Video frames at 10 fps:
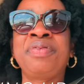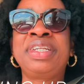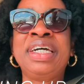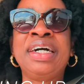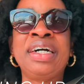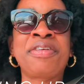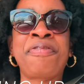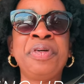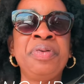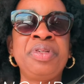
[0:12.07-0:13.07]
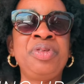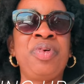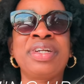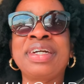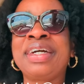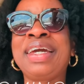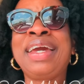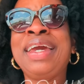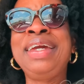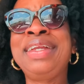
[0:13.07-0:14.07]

done or food you want to eat,